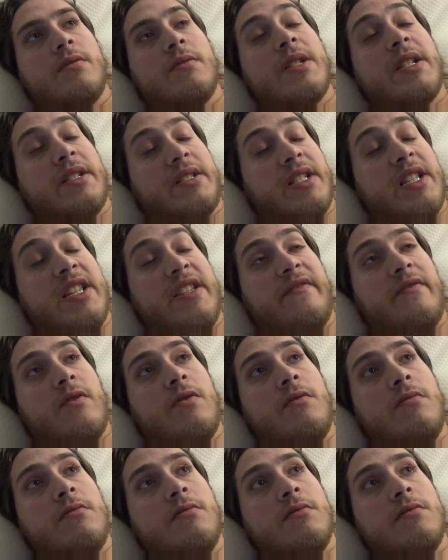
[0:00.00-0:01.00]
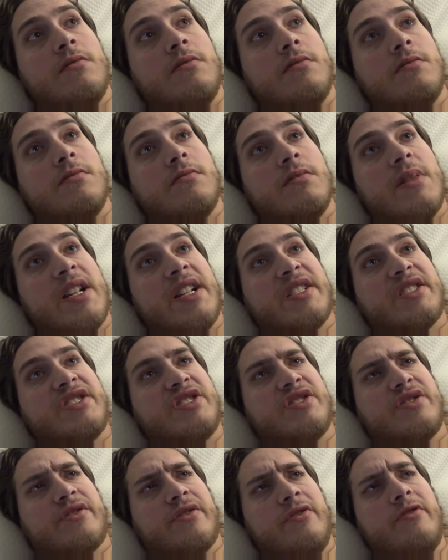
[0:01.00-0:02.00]
and it's evil and it's
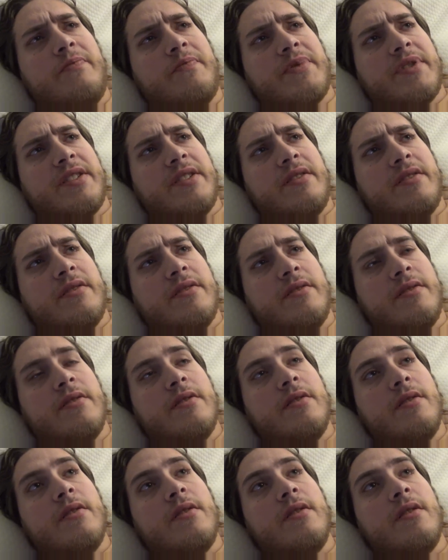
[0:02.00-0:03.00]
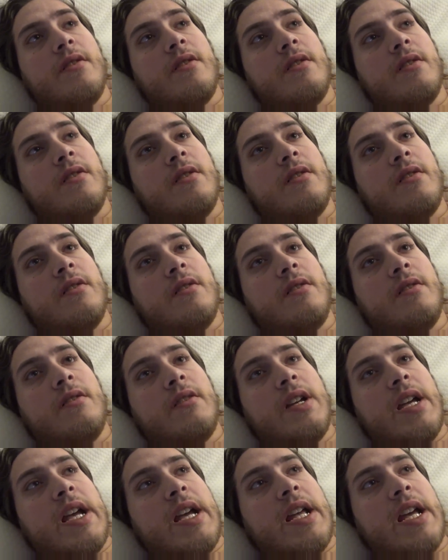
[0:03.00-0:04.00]
stupid
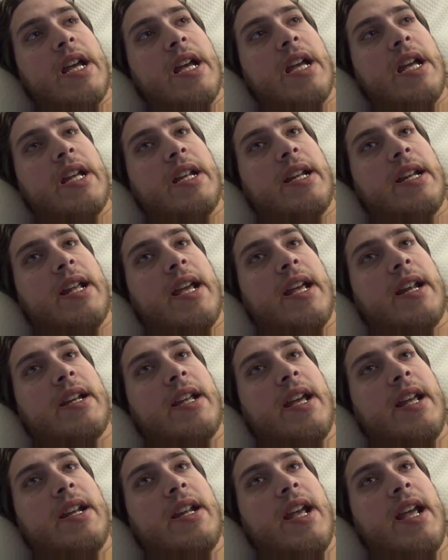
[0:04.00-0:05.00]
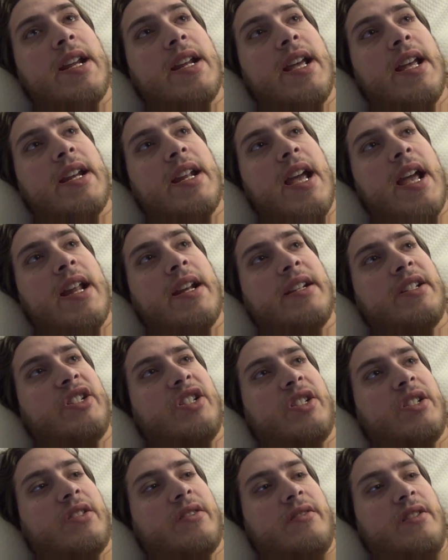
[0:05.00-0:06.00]
and and and and and, and it's
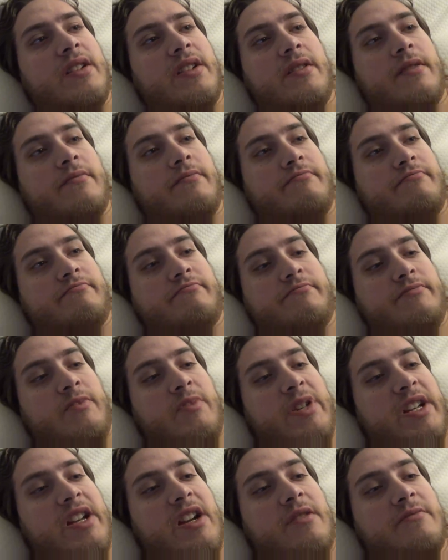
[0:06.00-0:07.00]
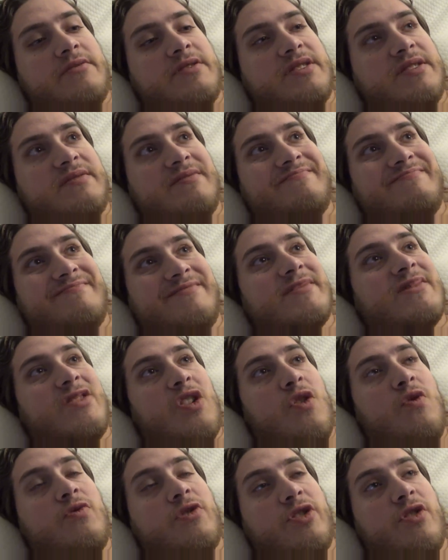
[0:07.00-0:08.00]
just it, when it comes
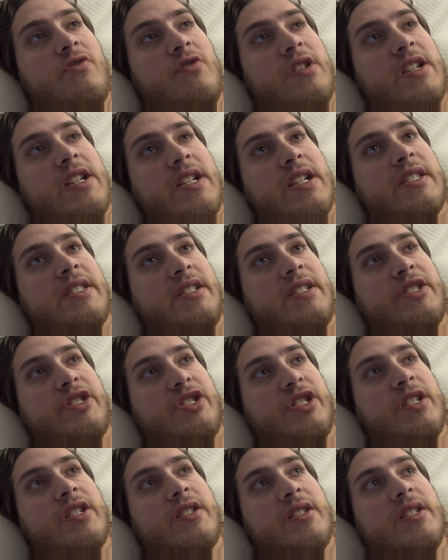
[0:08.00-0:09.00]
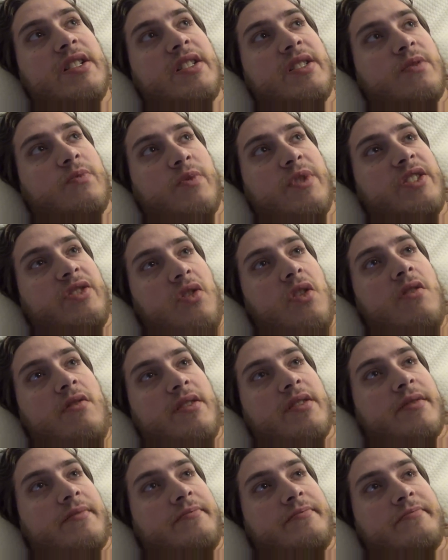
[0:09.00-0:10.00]
cold turkey and this shit it's
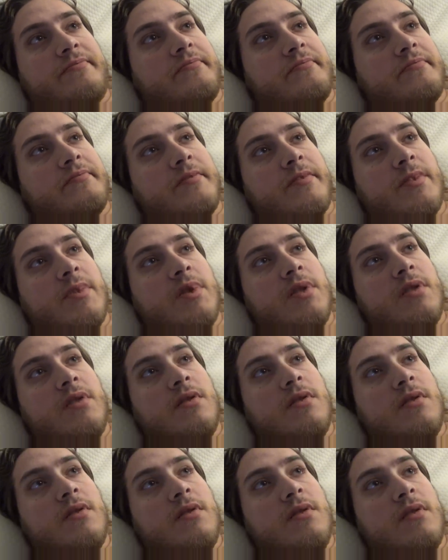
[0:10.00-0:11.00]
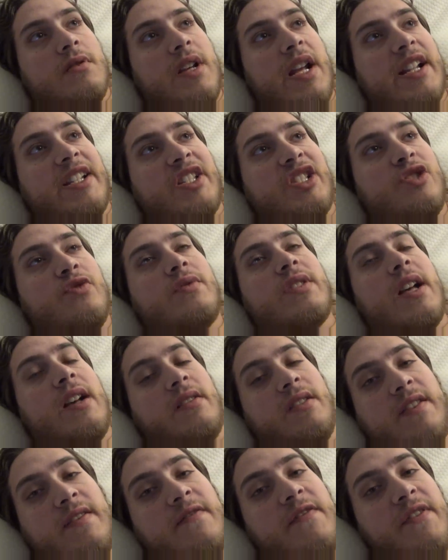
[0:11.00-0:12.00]
retarded it's
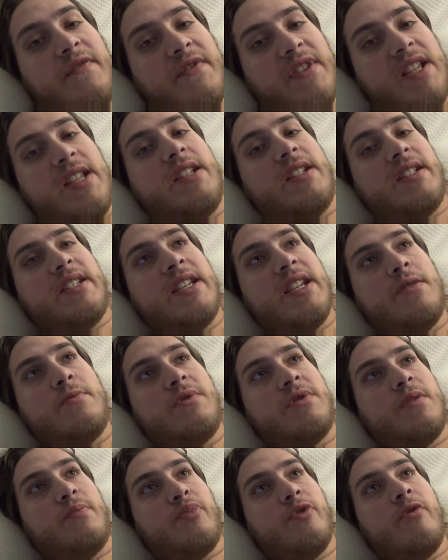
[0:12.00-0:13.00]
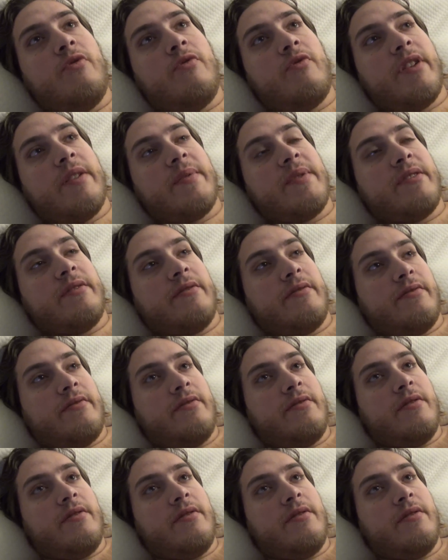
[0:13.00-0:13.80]
2015 get with the program here